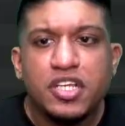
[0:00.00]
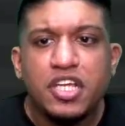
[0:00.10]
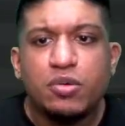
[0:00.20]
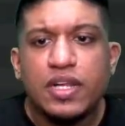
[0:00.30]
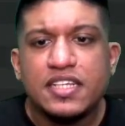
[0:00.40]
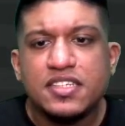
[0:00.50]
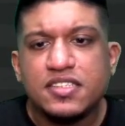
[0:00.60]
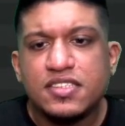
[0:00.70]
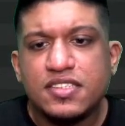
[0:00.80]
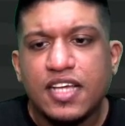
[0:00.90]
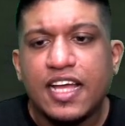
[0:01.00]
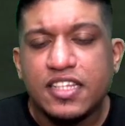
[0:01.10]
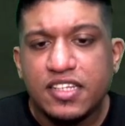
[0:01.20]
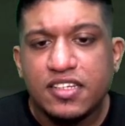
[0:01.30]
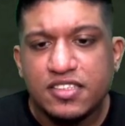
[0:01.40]
equalizes.
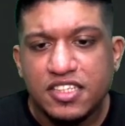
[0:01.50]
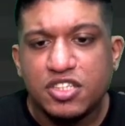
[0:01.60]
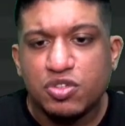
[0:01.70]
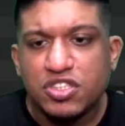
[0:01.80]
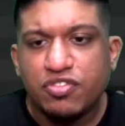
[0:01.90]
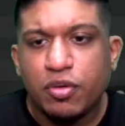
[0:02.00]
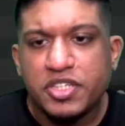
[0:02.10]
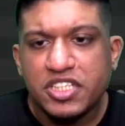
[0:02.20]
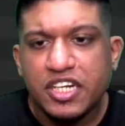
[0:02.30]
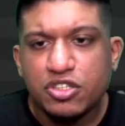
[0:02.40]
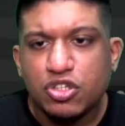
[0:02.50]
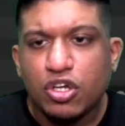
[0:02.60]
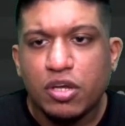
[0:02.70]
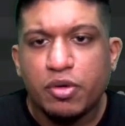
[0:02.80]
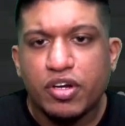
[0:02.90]
And see, this was the formation that I was
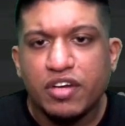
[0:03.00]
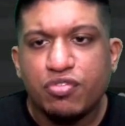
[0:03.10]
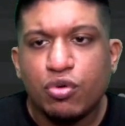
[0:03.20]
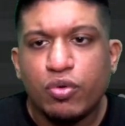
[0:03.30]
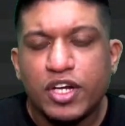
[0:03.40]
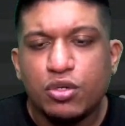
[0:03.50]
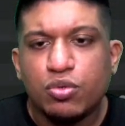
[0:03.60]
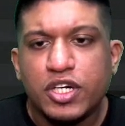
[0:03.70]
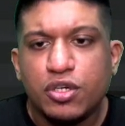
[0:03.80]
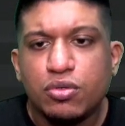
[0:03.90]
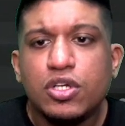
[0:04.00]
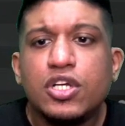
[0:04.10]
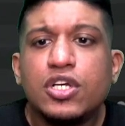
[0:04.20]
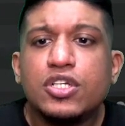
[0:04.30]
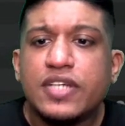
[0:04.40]
talking about, right? 4-1-2-1-2.
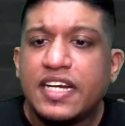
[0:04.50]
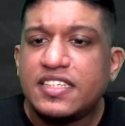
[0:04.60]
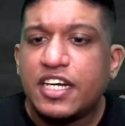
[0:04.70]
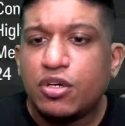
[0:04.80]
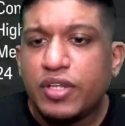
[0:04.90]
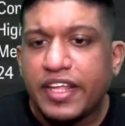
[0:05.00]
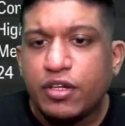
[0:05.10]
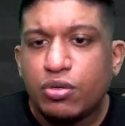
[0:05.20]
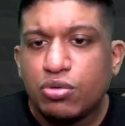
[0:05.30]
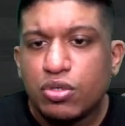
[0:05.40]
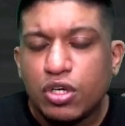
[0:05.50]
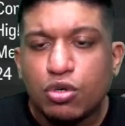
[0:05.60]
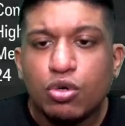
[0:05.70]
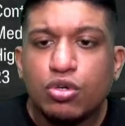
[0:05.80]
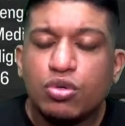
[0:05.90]
So I decided to then
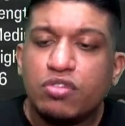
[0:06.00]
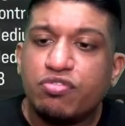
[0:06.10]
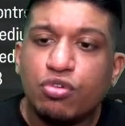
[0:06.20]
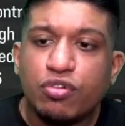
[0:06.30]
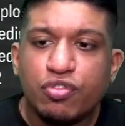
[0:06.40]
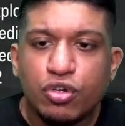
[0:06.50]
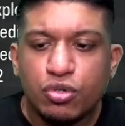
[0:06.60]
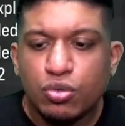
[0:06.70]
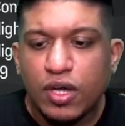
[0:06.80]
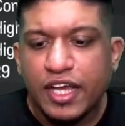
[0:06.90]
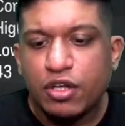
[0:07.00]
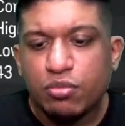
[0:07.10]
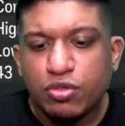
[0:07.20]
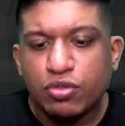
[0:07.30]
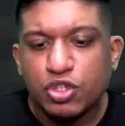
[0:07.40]
go to a 4-4-2. I
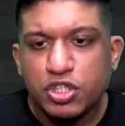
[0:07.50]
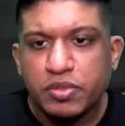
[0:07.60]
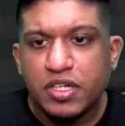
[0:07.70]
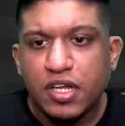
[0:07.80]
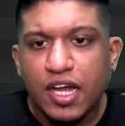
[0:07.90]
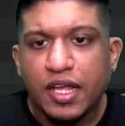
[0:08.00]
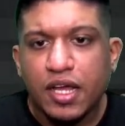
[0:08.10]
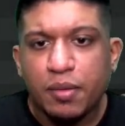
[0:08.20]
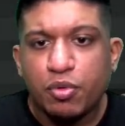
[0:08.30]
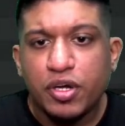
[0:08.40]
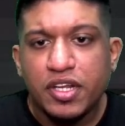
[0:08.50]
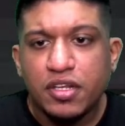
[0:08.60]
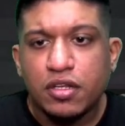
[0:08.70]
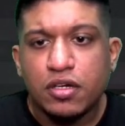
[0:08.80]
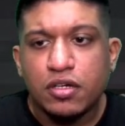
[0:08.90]
remove Osimhen. I put
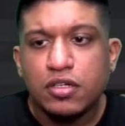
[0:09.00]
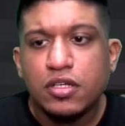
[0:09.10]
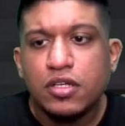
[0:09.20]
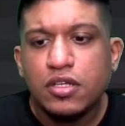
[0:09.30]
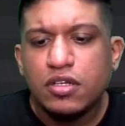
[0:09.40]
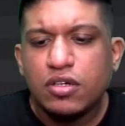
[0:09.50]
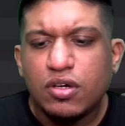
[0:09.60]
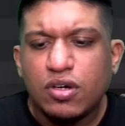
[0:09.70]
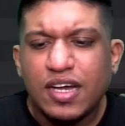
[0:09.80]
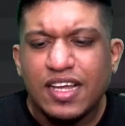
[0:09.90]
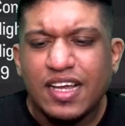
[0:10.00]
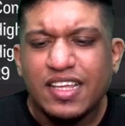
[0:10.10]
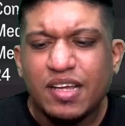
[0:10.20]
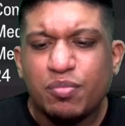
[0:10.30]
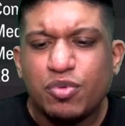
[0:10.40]
in I
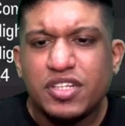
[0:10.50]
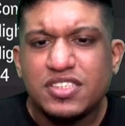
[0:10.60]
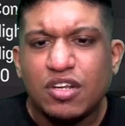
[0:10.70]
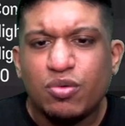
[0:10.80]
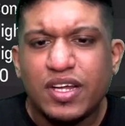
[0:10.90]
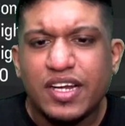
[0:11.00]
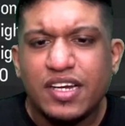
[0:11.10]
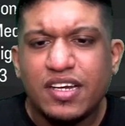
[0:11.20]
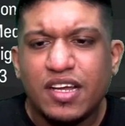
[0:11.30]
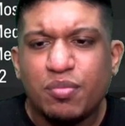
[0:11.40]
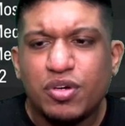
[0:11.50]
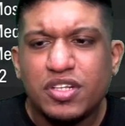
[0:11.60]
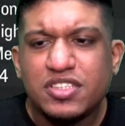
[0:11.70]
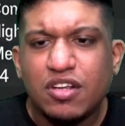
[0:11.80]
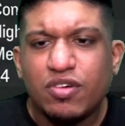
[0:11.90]
think I put in Silva, right? Yeah, I put
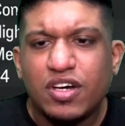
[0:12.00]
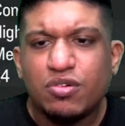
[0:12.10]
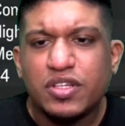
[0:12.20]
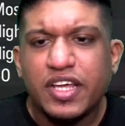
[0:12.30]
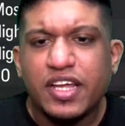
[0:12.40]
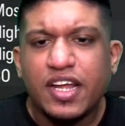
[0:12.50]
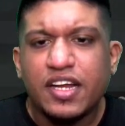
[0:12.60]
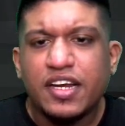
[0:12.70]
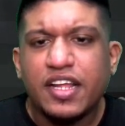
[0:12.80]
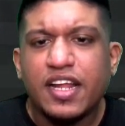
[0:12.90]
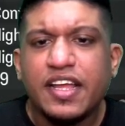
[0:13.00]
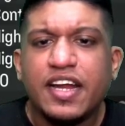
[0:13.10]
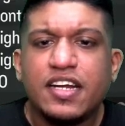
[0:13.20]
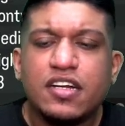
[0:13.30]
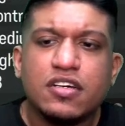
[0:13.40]
in Silva over there, and then I
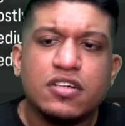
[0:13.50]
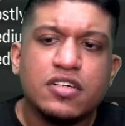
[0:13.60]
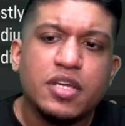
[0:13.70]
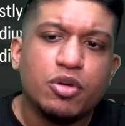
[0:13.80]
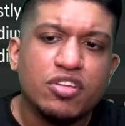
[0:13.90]
get him on the